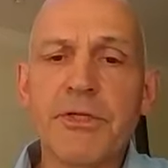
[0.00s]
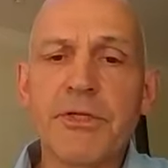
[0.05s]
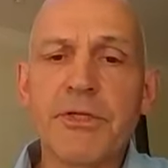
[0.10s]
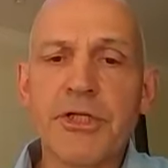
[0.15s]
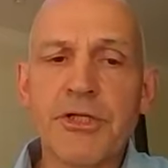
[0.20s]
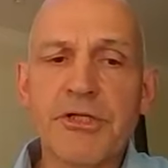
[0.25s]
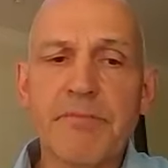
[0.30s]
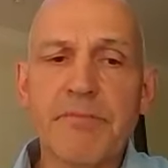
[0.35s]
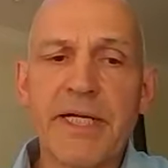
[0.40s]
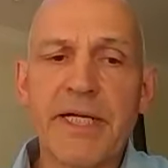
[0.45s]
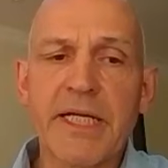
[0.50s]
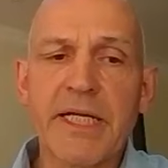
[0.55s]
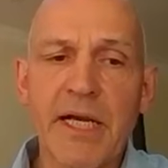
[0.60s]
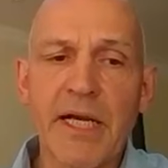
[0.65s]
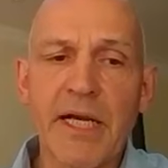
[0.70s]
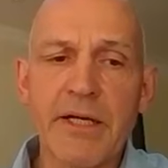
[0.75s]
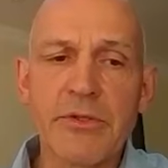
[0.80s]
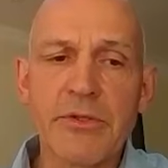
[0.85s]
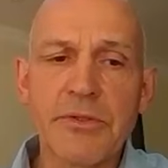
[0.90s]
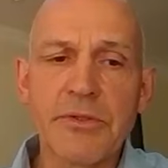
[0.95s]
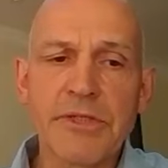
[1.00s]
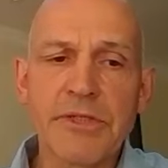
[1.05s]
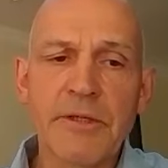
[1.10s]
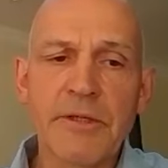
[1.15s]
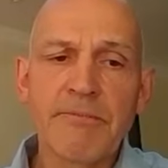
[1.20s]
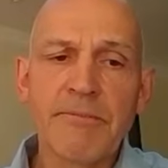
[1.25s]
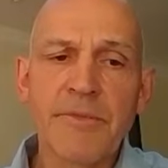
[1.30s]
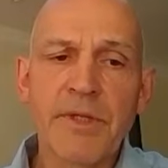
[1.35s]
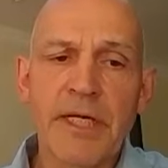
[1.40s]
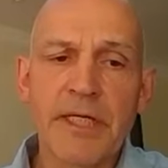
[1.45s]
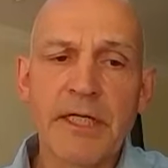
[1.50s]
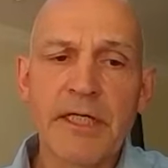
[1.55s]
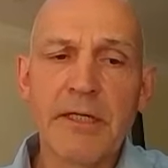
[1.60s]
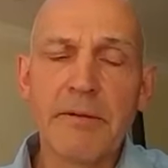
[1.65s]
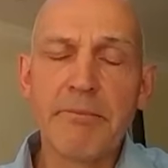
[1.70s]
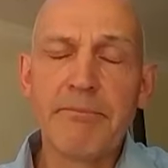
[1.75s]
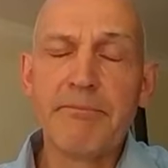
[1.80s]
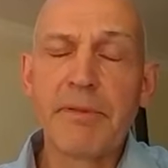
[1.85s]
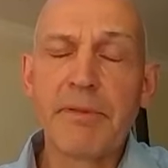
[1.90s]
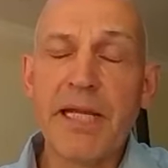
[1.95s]
produced by cows and
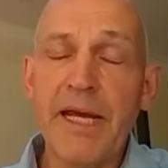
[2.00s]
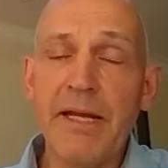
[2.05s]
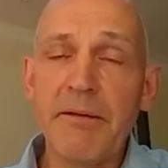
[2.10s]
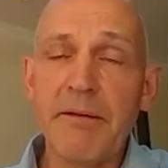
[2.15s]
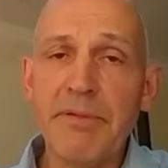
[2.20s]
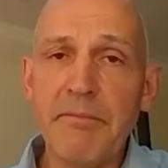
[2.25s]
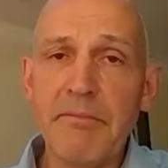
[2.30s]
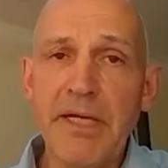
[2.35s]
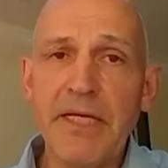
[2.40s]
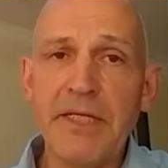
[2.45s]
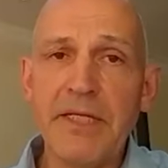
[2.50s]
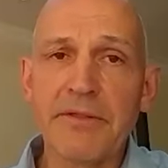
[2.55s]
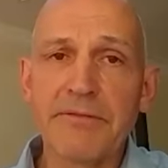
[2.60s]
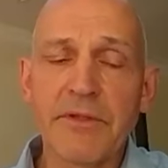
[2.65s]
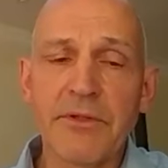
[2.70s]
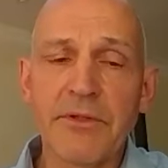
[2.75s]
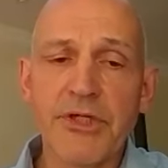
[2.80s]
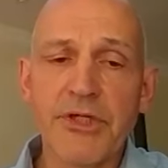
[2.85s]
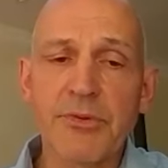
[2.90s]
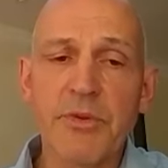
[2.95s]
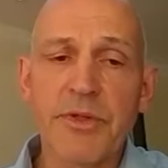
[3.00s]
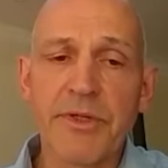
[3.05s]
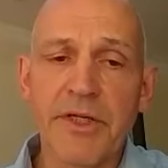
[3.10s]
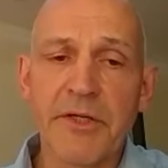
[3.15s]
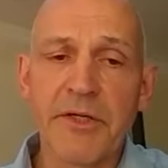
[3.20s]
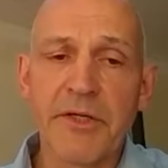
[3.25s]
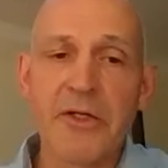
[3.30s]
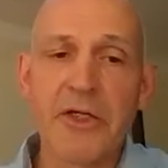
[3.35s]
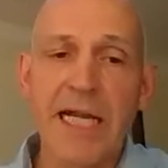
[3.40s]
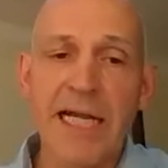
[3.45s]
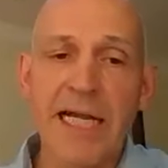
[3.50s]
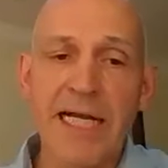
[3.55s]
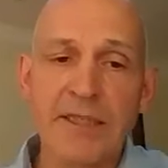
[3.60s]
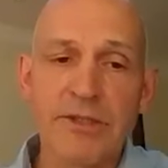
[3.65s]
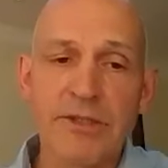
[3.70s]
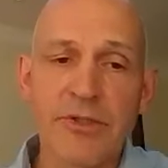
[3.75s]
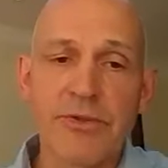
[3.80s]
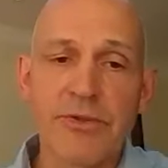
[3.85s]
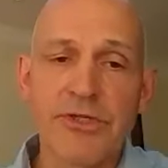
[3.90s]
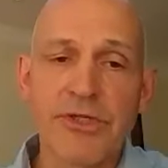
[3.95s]
can be made, of course, without
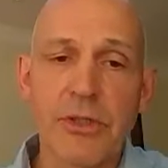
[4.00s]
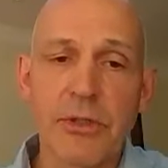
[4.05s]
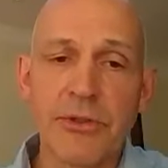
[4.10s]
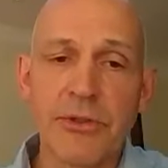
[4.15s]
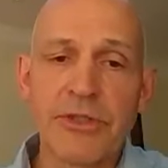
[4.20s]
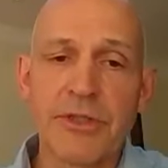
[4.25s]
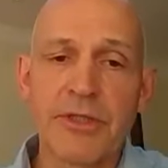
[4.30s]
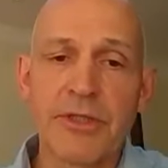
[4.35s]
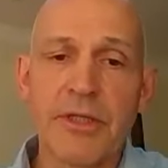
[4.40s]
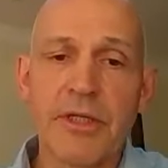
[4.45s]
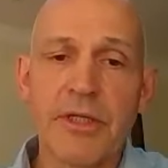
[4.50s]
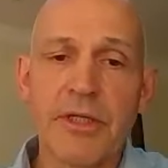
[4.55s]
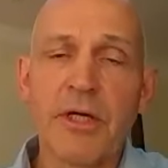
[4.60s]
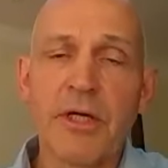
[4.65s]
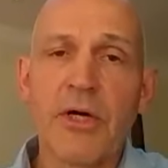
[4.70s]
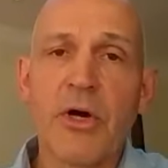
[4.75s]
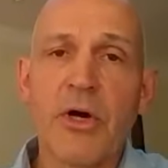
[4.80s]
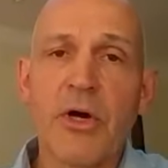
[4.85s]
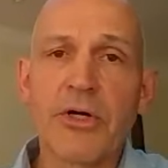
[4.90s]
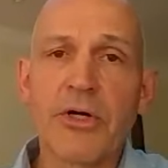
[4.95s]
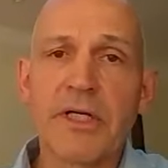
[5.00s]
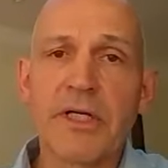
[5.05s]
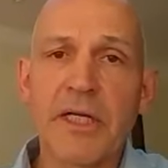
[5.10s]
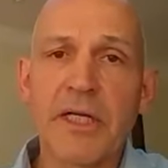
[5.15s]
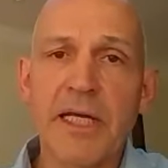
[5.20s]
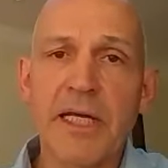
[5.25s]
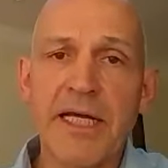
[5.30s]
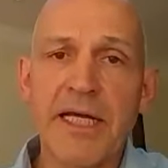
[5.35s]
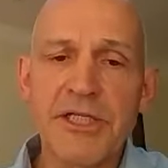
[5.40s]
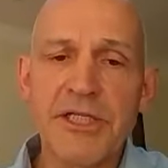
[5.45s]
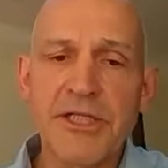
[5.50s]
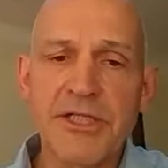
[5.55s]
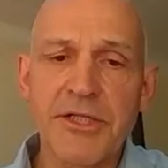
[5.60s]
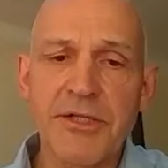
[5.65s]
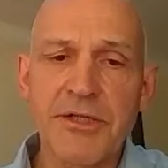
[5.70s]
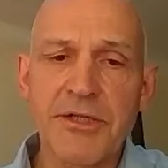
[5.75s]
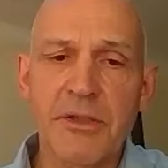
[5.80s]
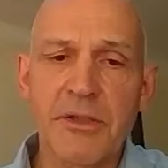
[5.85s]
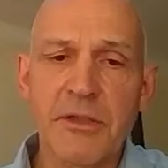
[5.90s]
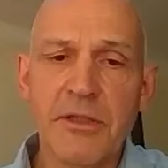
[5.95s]
lactose, gluten, or
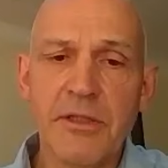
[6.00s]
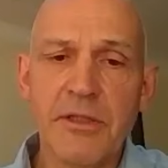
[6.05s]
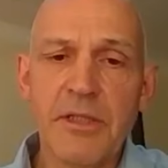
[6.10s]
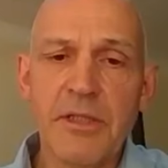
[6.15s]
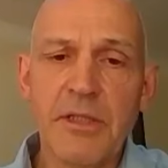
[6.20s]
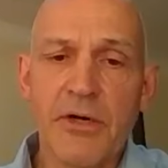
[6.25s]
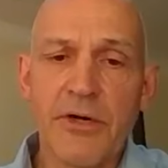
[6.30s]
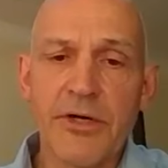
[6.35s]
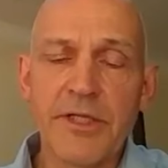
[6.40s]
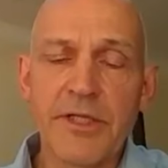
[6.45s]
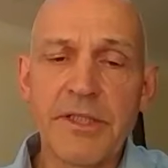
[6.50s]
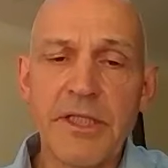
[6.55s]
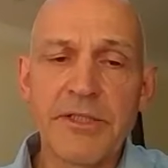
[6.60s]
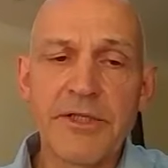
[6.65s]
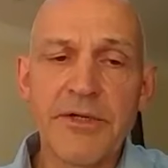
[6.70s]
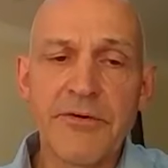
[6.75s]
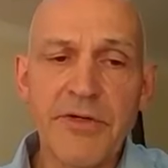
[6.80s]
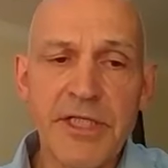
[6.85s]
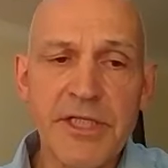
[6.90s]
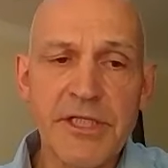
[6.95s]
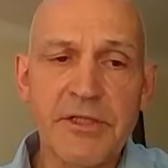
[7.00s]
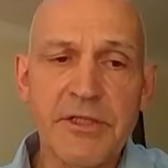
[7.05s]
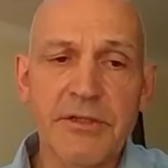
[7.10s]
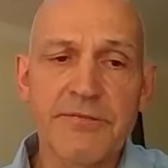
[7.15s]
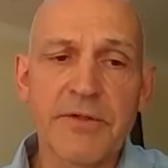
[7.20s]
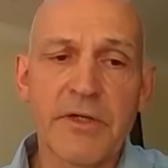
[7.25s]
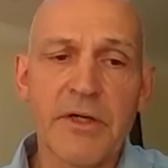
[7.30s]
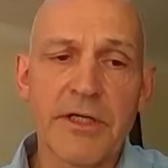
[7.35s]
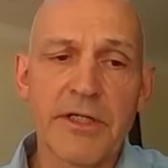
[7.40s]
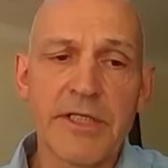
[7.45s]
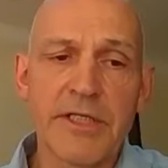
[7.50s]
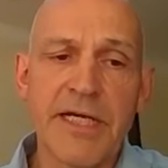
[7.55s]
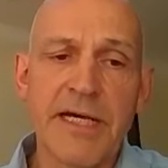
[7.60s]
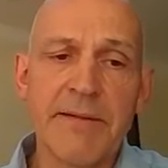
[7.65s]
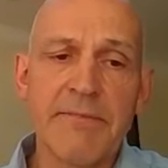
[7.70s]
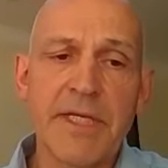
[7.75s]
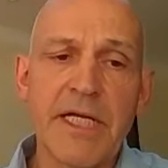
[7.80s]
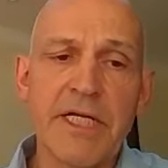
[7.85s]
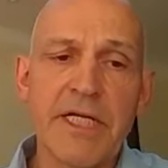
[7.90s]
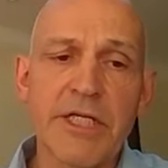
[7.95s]
cholesterol, or indeed the risk of
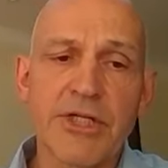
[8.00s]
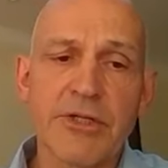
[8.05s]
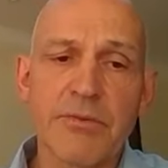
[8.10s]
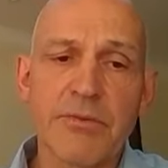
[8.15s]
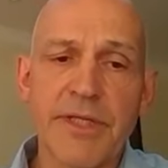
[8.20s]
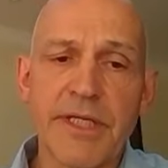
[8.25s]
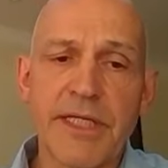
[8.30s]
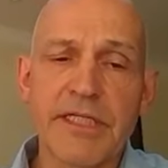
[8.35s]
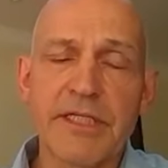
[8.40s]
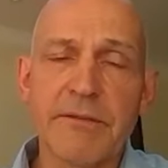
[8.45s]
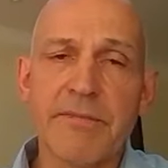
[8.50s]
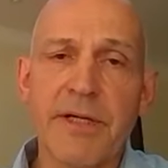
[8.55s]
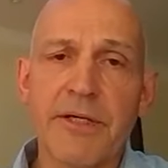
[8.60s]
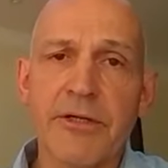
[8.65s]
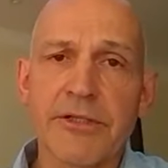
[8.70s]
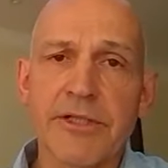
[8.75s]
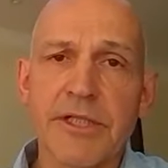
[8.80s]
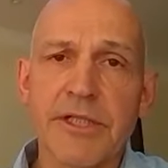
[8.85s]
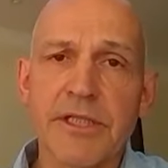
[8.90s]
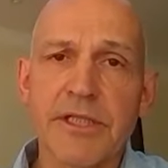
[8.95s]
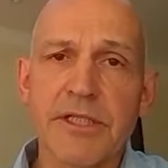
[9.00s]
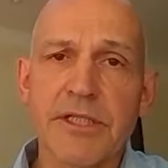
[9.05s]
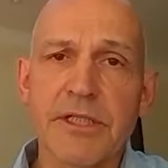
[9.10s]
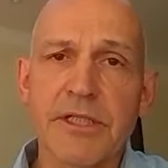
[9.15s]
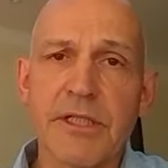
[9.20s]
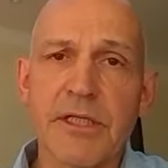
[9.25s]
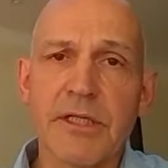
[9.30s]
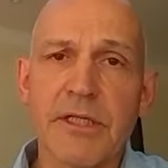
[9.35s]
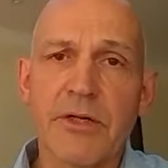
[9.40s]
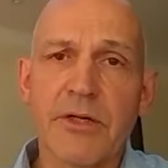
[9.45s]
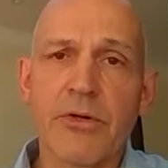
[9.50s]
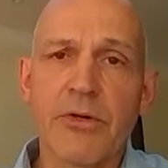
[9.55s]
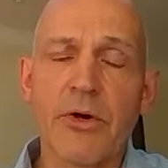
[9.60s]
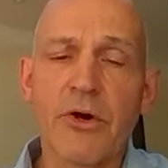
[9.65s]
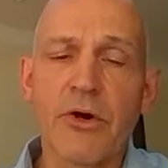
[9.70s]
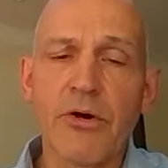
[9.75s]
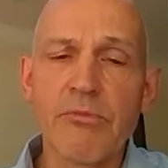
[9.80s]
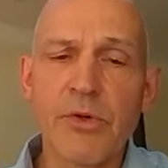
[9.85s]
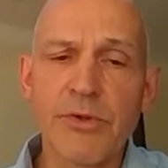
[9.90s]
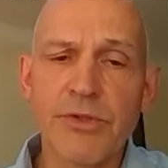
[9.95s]
contamination with antibiotics or
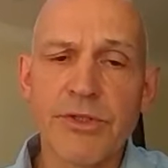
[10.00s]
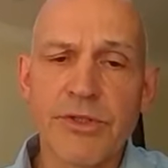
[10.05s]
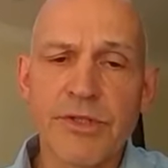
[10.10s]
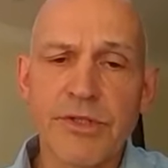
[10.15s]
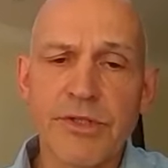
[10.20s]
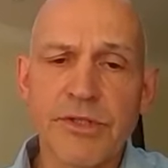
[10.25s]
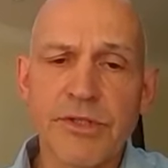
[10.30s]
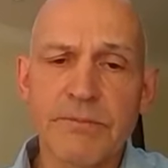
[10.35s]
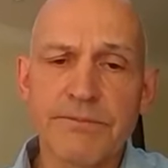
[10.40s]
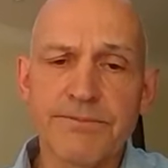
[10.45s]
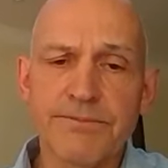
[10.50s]
hormones.